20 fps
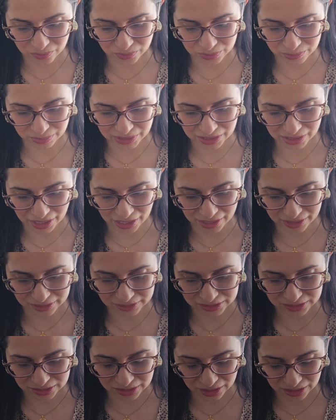would be
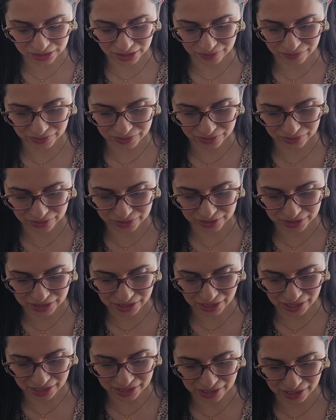at
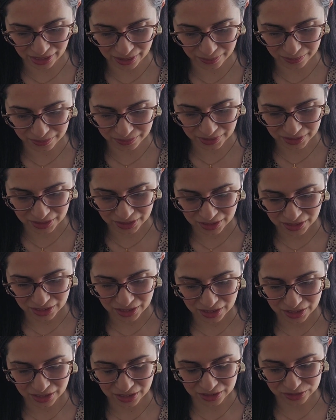11:30 a.m.
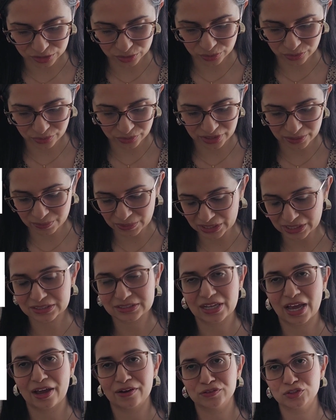So 30
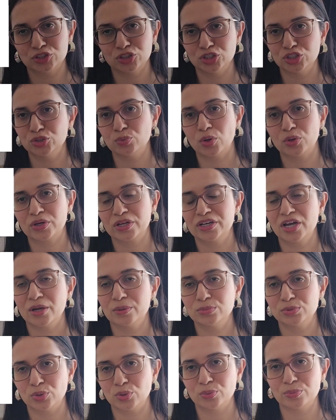minutes after she's woken
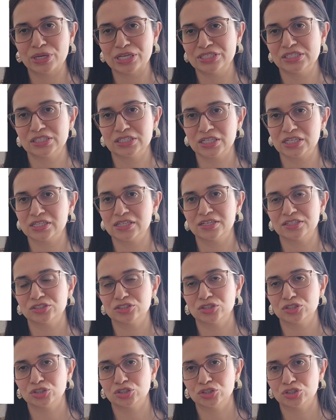up. So basically,
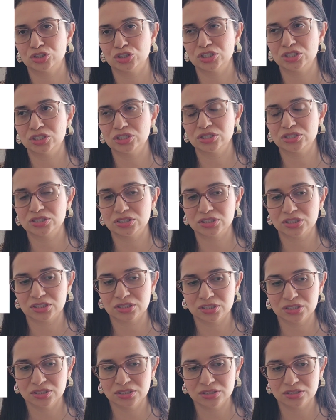like, she
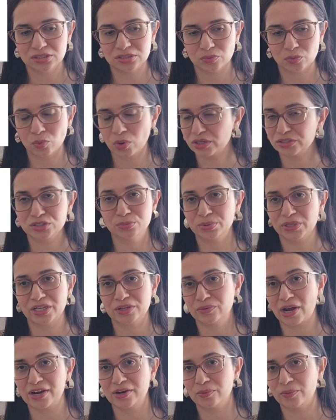doesn't want to
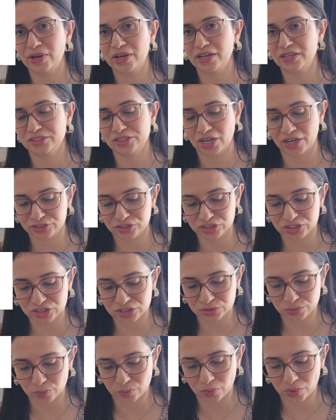play right away. She actually
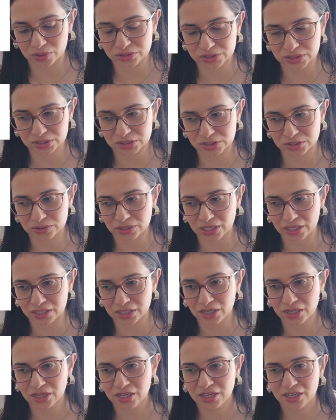just wants to
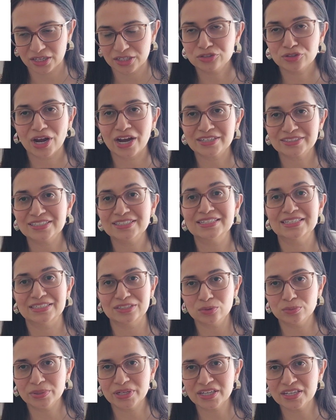like interact a
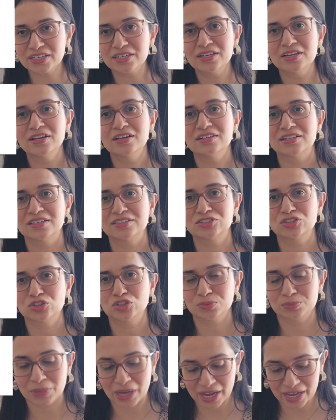little bit, Like she'll
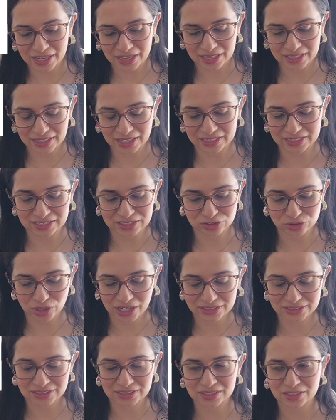smile and
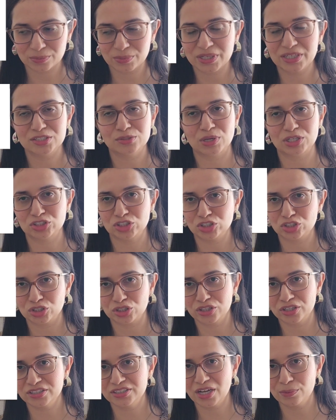interact a little bit, especially
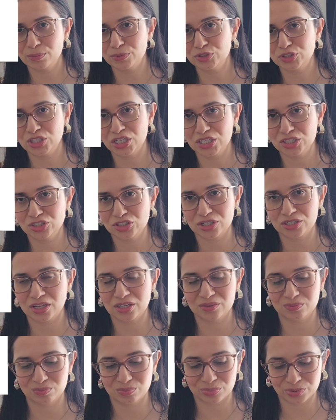during the diaper change, and
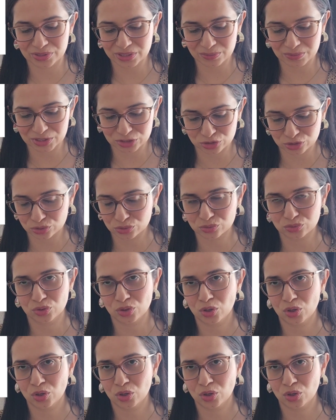then pretty much